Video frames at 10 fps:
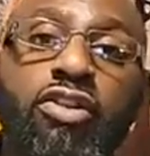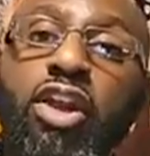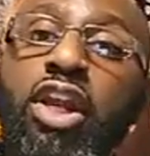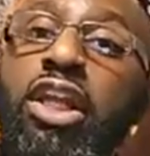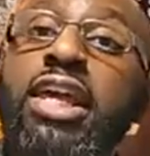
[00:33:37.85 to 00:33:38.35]

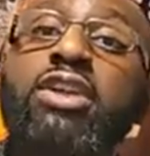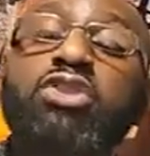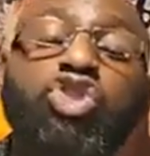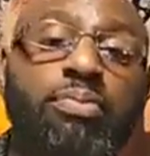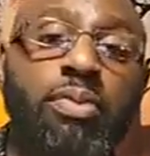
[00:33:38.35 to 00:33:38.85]
the
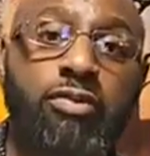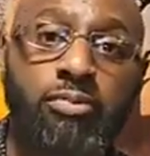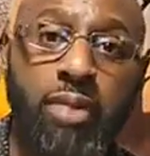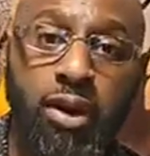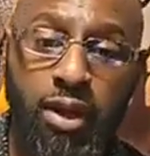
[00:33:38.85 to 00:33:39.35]
leadership of
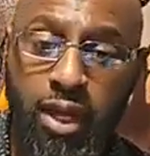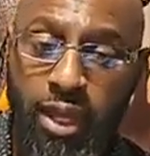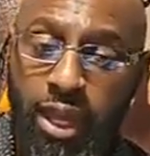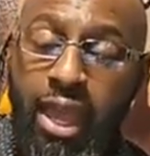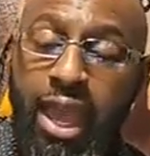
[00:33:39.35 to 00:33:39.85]

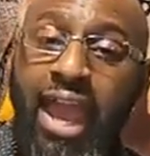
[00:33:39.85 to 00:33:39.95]
America.